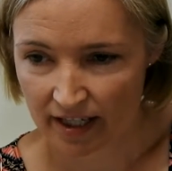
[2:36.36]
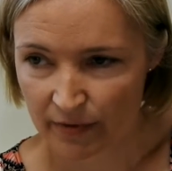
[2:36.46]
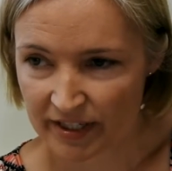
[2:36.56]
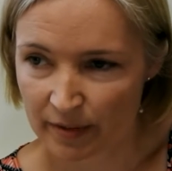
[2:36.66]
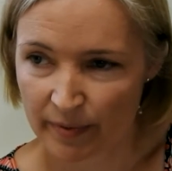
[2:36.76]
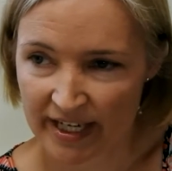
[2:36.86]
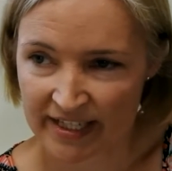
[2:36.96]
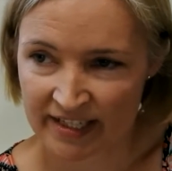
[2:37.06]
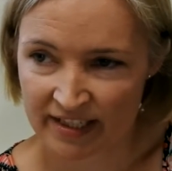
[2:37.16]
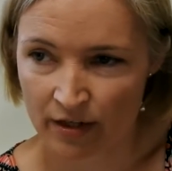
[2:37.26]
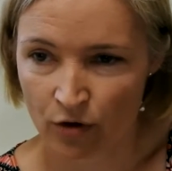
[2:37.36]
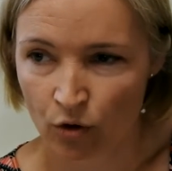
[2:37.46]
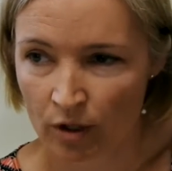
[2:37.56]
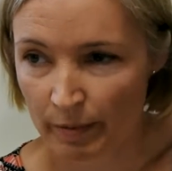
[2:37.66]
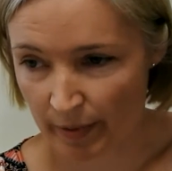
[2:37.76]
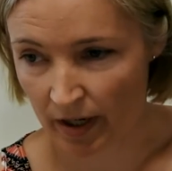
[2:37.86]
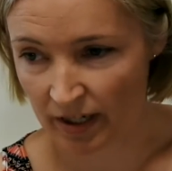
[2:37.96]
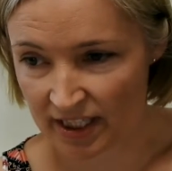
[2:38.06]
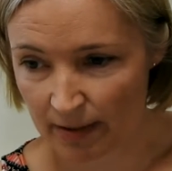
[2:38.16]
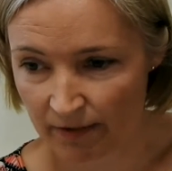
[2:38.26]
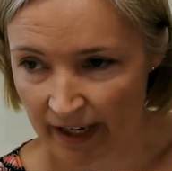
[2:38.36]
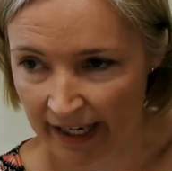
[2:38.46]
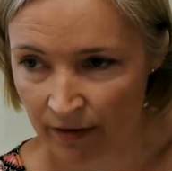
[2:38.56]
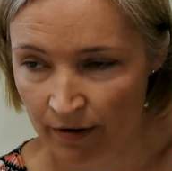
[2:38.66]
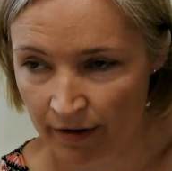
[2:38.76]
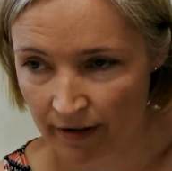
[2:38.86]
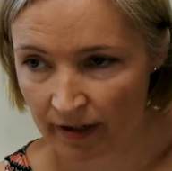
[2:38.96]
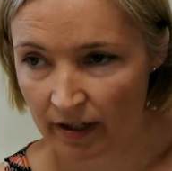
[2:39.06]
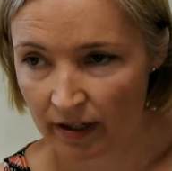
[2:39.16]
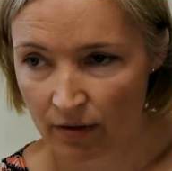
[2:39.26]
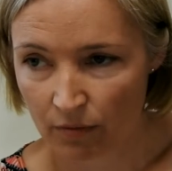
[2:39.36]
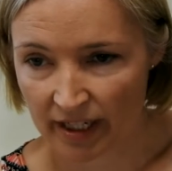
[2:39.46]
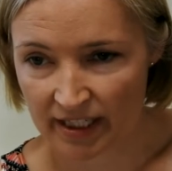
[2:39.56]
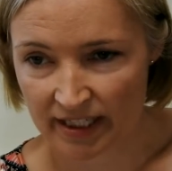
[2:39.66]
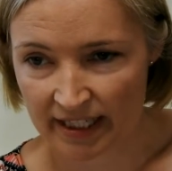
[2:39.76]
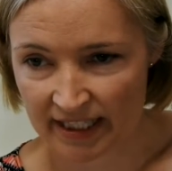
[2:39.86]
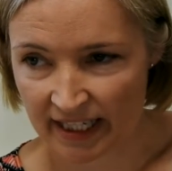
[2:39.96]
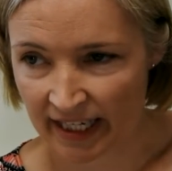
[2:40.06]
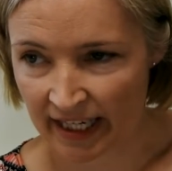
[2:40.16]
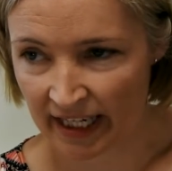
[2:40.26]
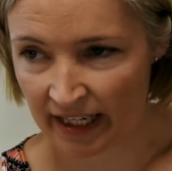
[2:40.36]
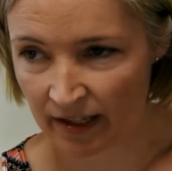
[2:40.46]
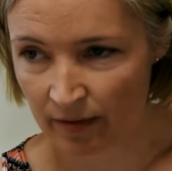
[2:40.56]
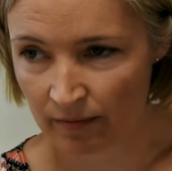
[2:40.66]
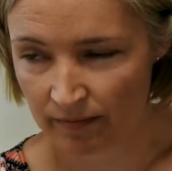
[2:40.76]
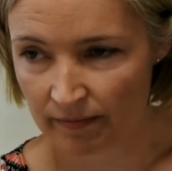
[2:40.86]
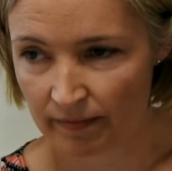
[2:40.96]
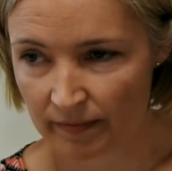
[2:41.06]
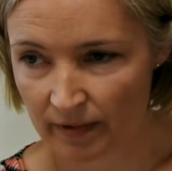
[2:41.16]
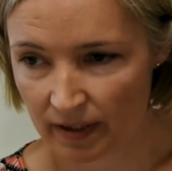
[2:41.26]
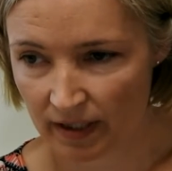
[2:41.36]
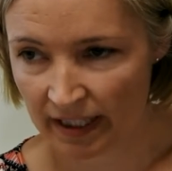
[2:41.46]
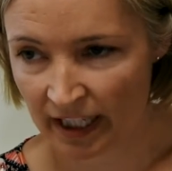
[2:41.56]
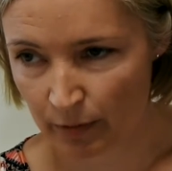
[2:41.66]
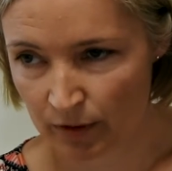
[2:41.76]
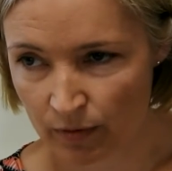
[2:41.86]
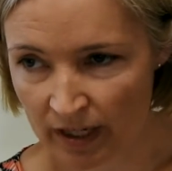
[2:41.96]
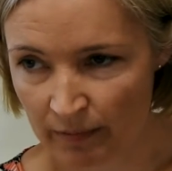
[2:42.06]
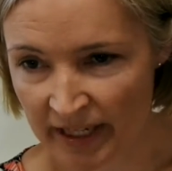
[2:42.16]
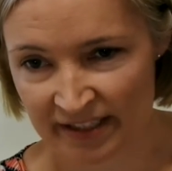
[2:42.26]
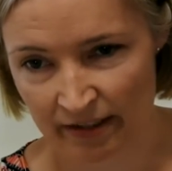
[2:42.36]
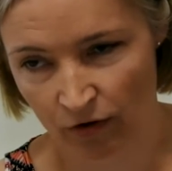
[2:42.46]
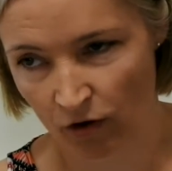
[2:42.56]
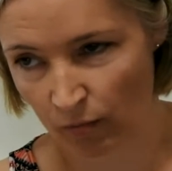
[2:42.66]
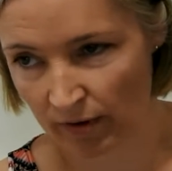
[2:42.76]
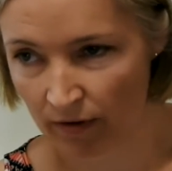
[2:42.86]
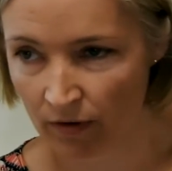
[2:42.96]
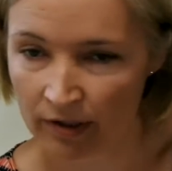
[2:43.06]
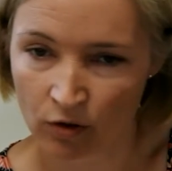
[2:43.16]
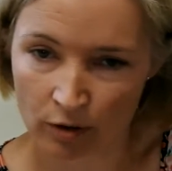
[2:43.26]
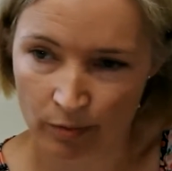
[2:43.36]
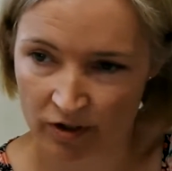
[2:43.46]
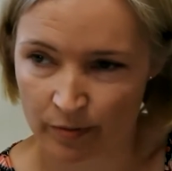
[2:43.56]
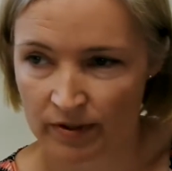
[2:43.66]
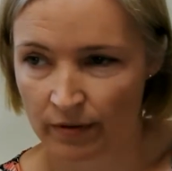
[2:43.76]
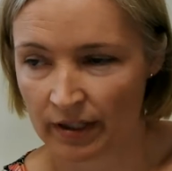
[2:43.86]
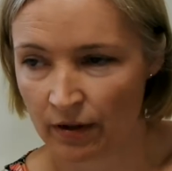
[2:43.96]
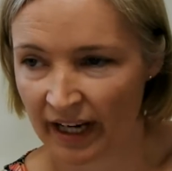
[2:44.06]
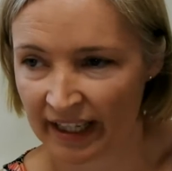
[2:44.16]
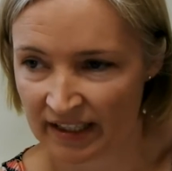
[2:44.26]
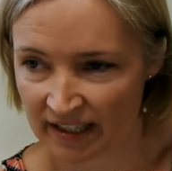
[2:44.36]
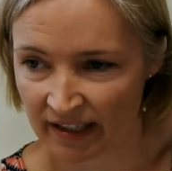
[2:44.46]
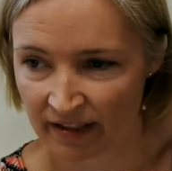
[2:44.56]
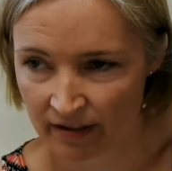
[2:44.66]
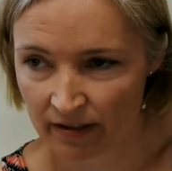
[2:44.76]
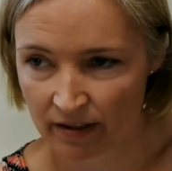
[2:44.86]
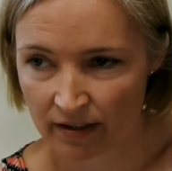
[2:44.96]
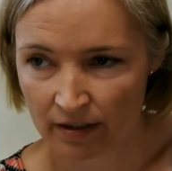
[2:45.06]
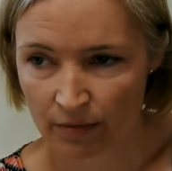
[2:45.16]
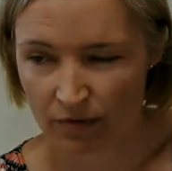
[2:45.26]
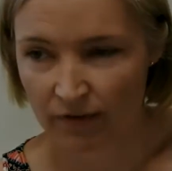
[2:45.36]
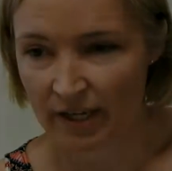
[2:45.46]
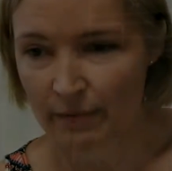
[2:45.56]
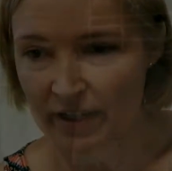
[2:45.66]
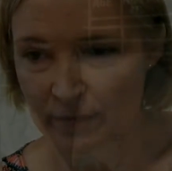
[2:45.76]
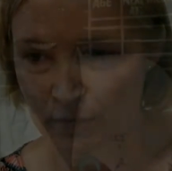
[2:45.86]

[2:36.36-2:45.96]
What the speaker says: So it's the Basingstoke Hoima Partnership for Health, which is a link between Basingstoke Hospital and Hoima Hospital in Uganda. We're very much